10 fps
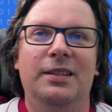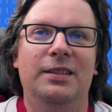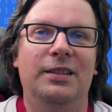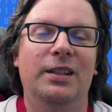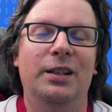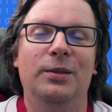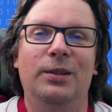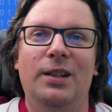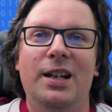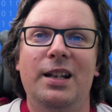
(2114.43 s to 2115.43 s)
Click on the
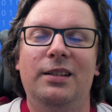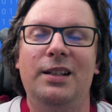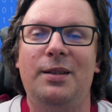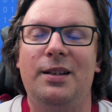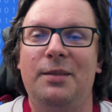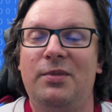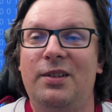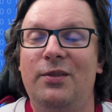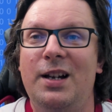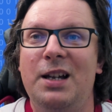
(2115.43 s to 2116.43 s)
like, click
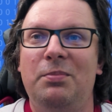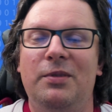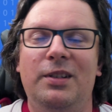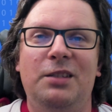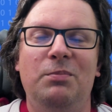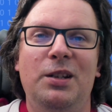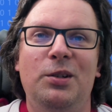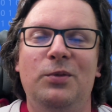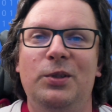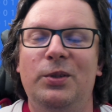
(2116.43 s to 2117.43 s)
subscribe, and let me know
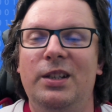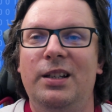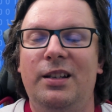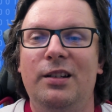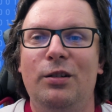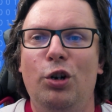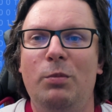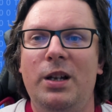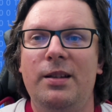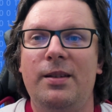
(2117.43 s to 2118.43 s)
what you think in the
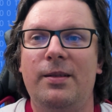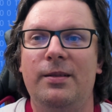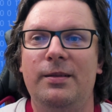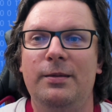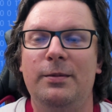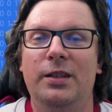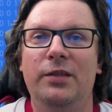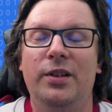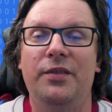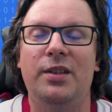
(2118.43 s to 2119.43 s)
comments. If
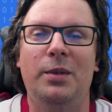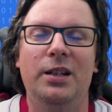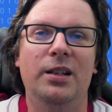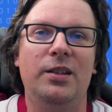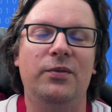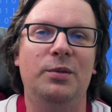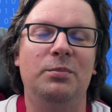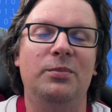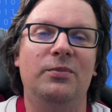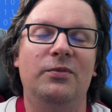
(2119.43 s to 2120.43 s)
you have some ideas
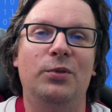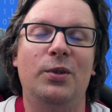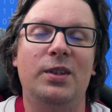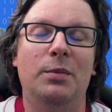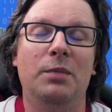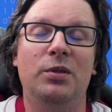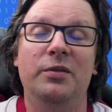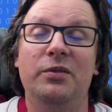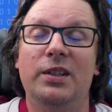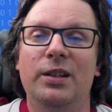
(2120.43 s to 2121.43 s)
for some
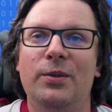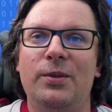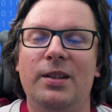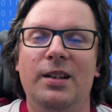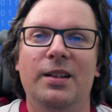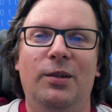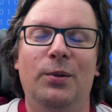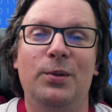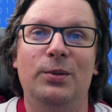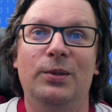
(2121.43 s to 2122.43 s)
upcoming videos,
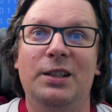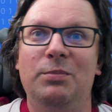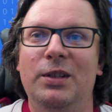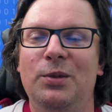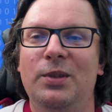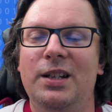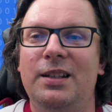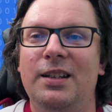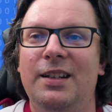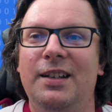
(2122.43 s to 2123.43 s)
also let me know that.
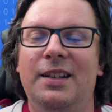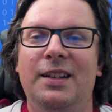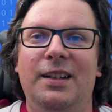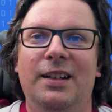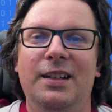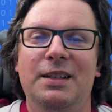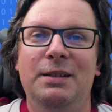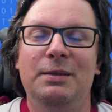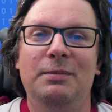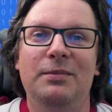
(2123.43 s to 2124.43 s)

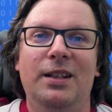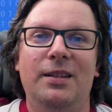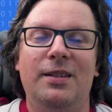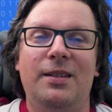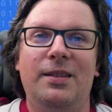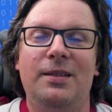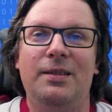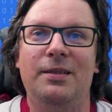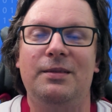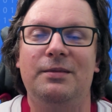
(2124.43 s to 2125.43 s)
And
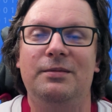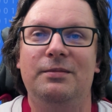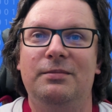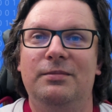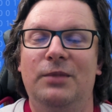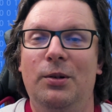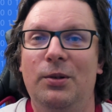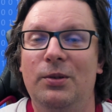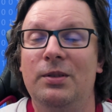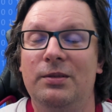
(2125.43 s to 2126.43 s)
that's
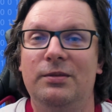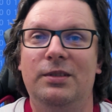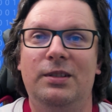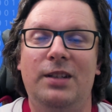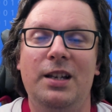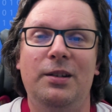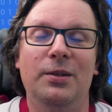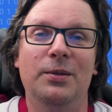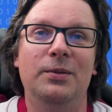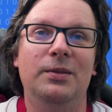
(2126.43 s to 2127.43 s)
all. Thank
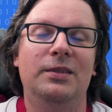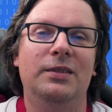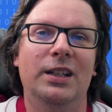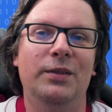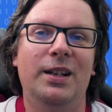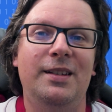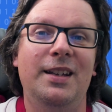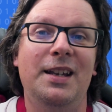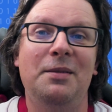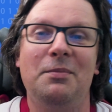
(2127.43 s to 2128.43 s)
you. Have a nice
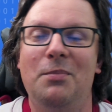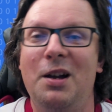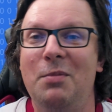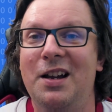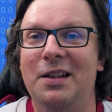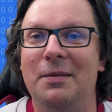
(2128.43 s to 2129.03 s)
day. Bye bye.